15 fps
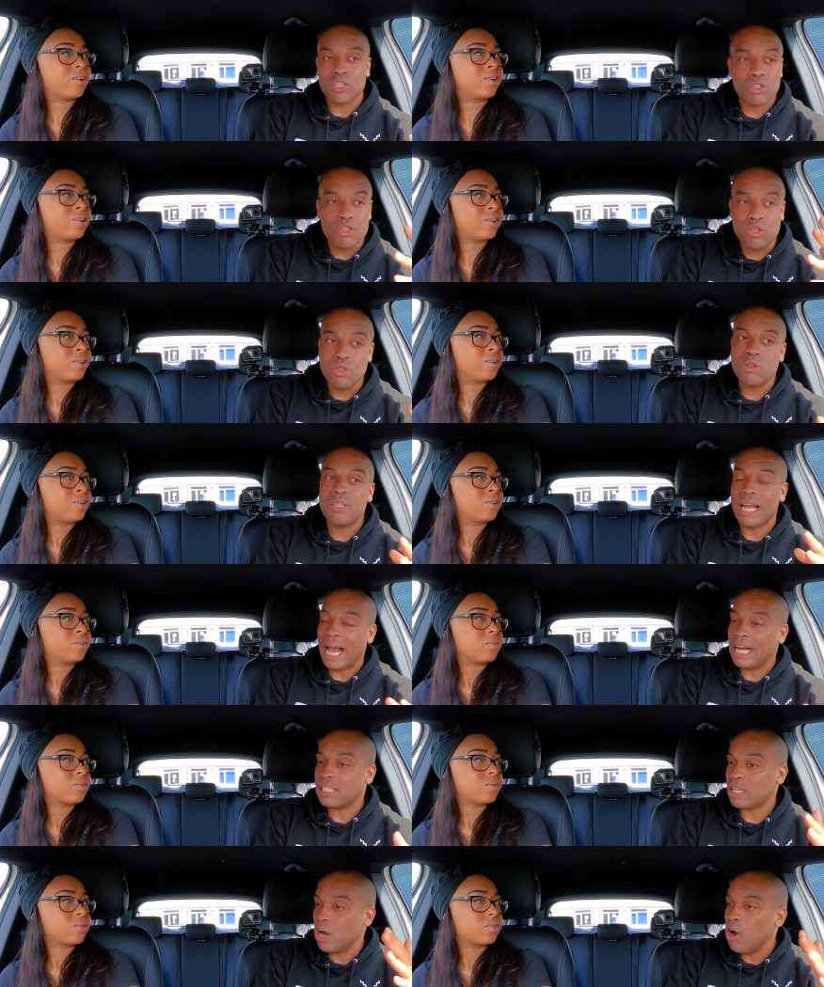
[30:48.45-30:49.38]
Speaker 1: Just use
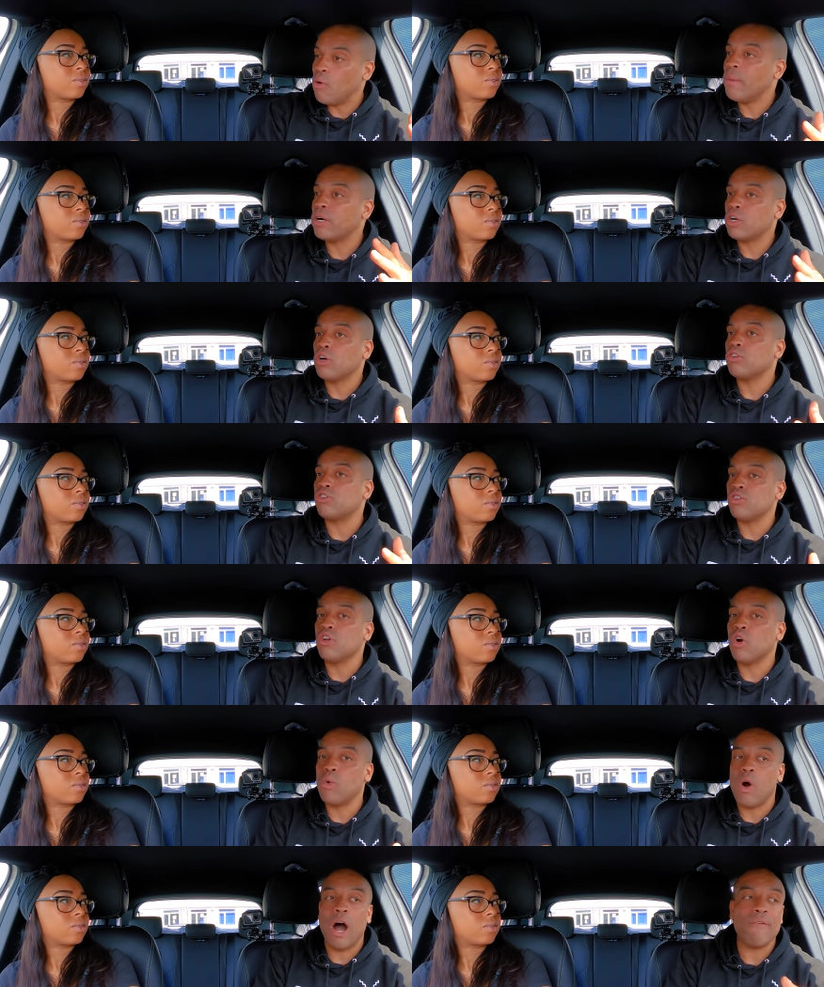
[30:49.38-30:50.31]
it as, oh my God, you
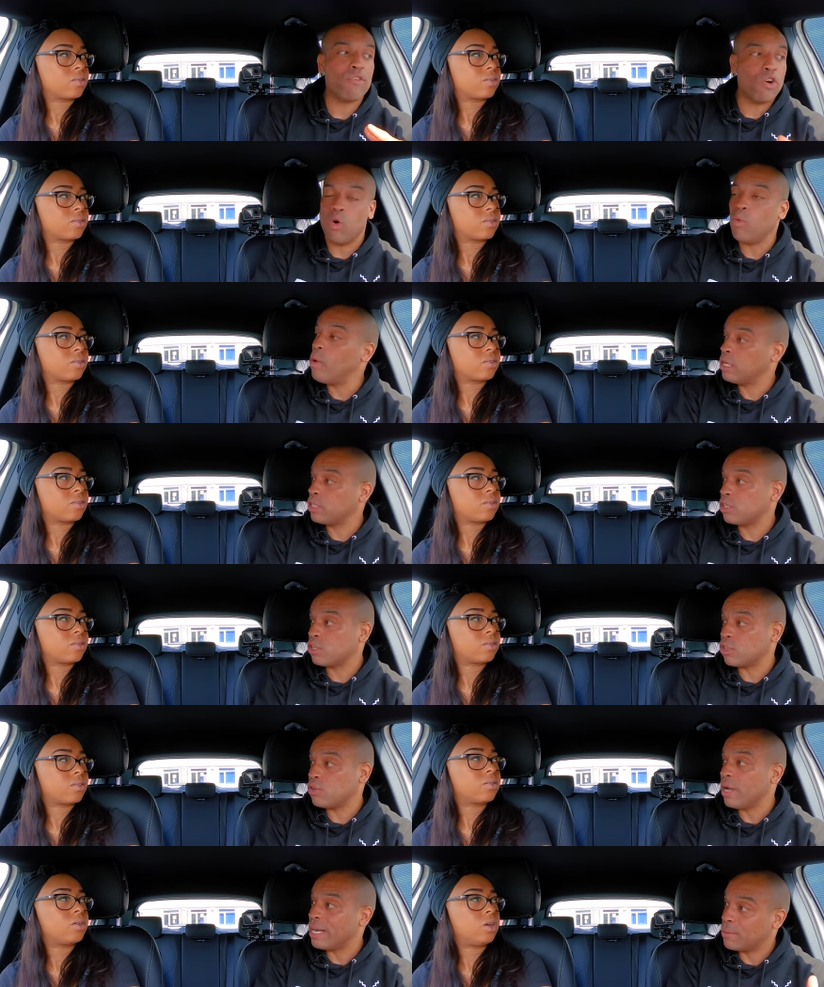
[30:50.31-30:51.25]
know what? I've got work to
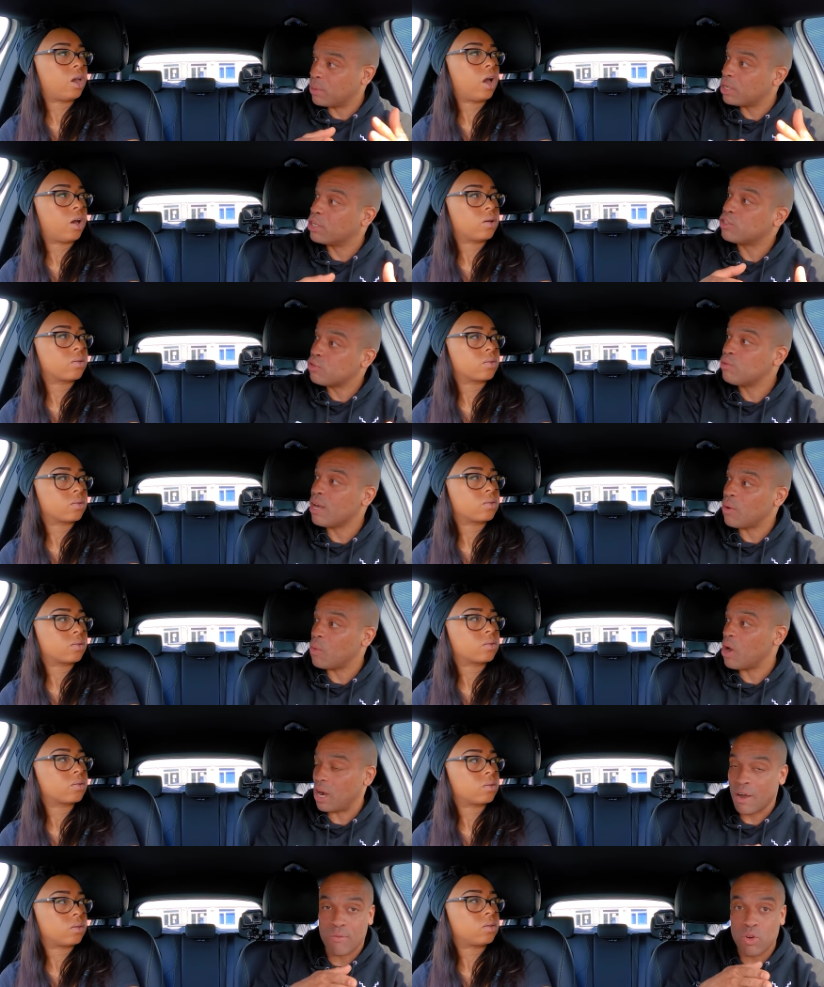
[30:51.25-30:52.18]
do and yeah. I'm going to do that
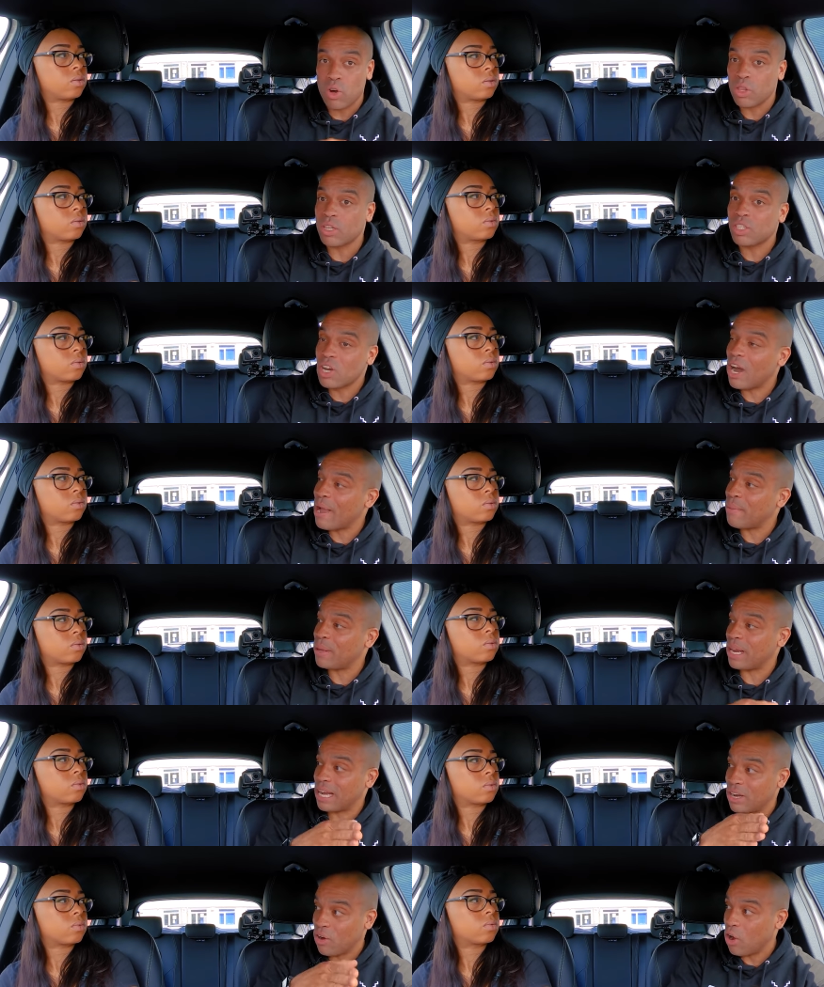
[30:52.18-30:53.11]
work. I've got the time
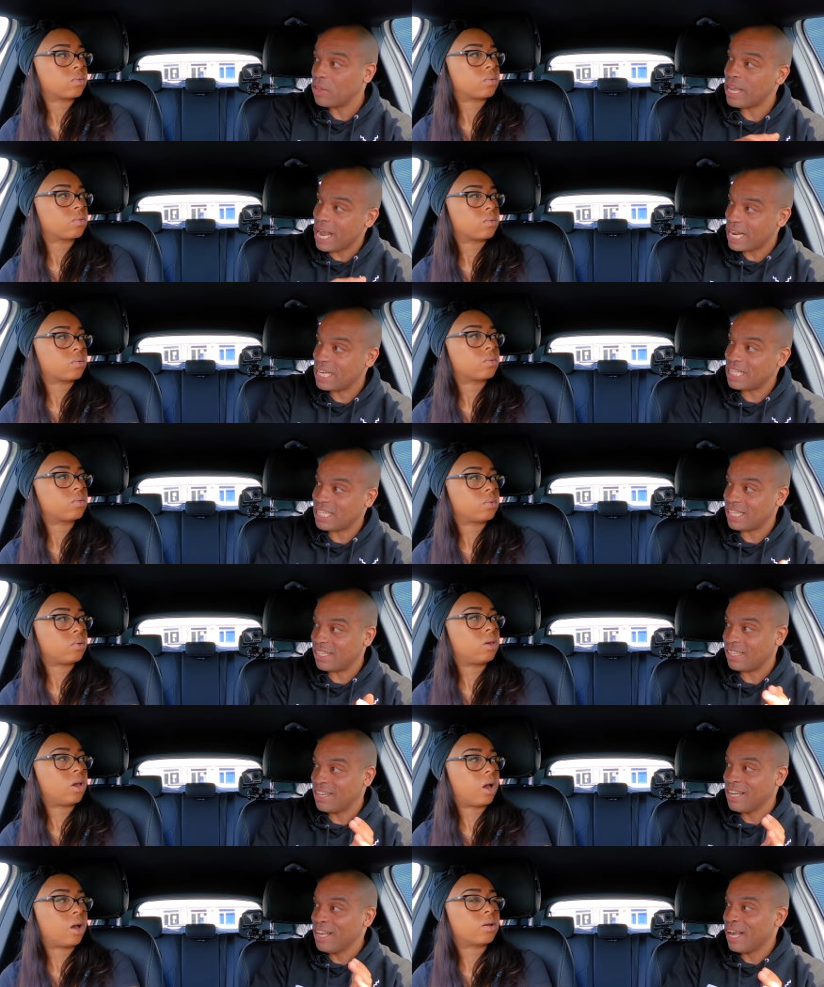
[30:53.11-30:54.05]
and I've got the energy.
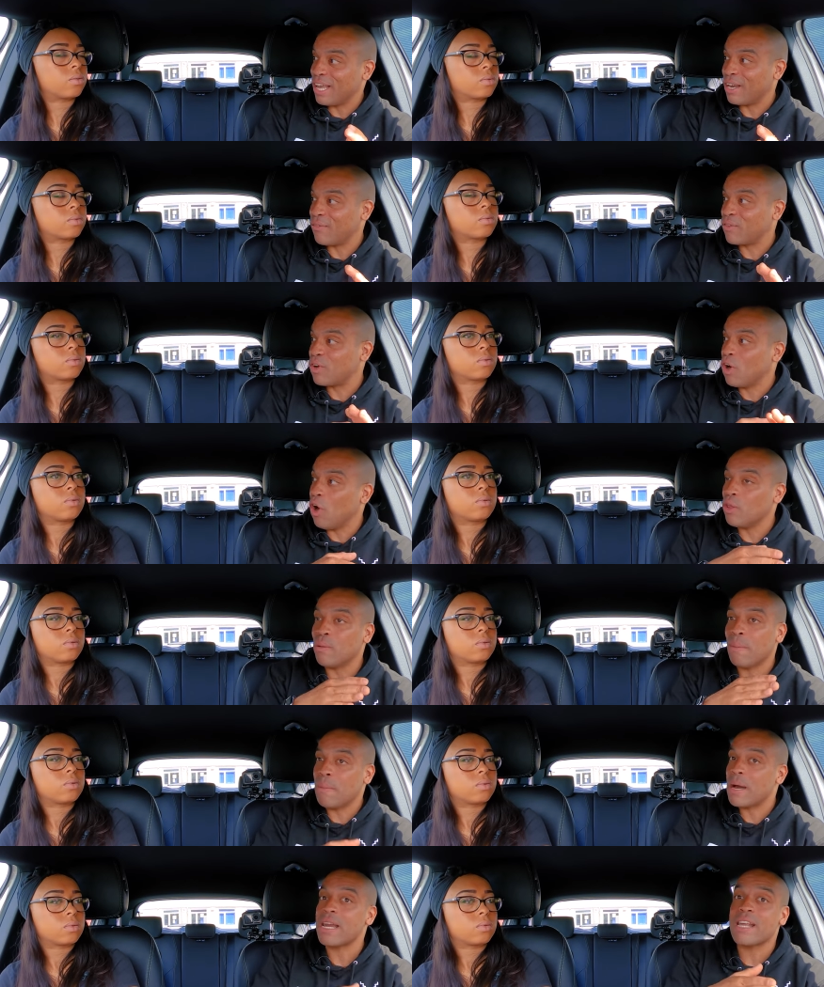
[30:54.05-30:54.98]
Yeah. And I've got
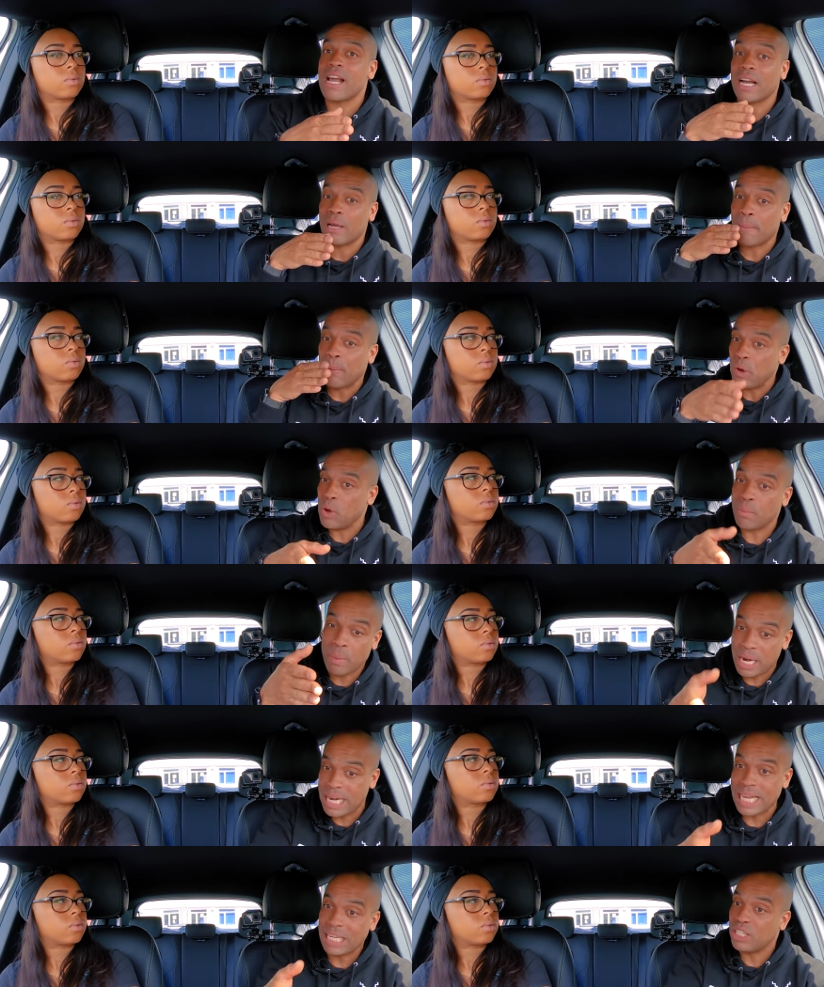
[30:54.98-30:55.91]
the money. I can put
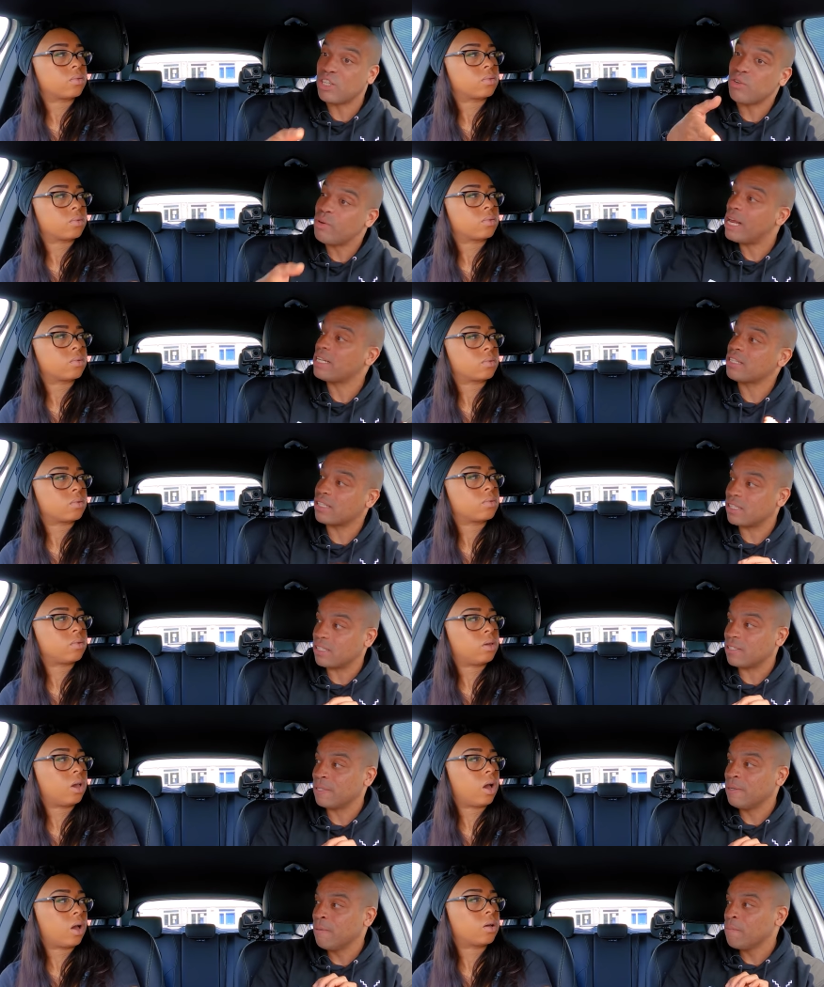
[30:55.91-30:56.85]
money into
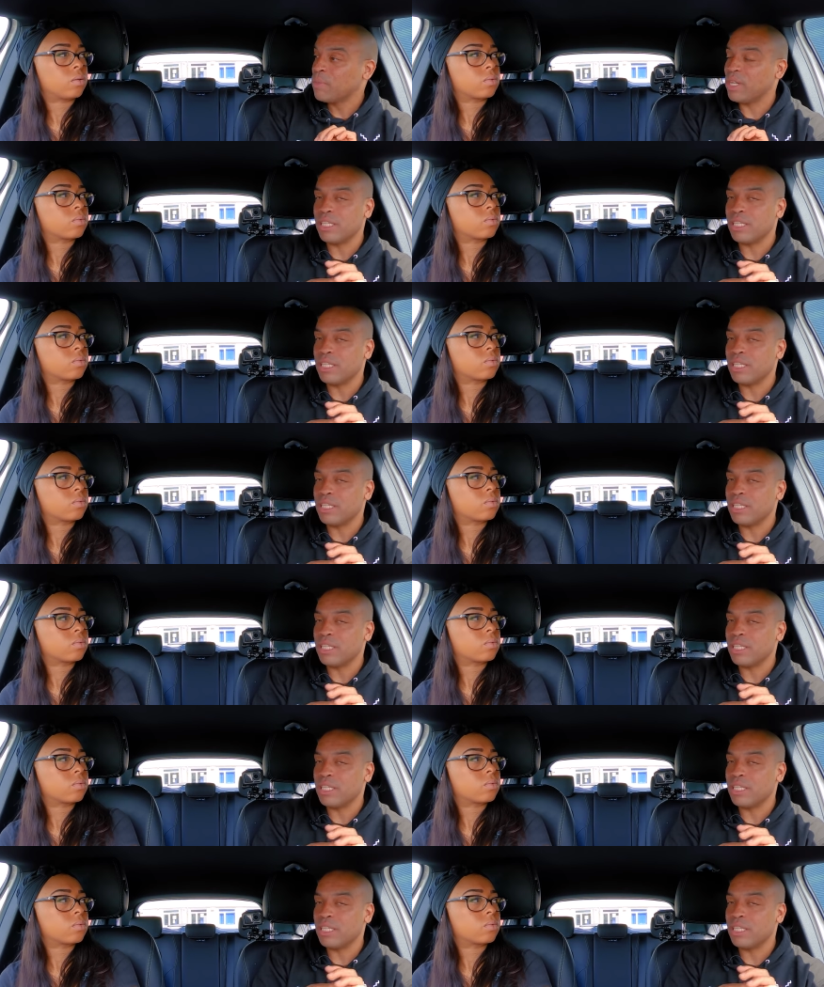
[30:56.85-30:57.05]
lessons. Yeah.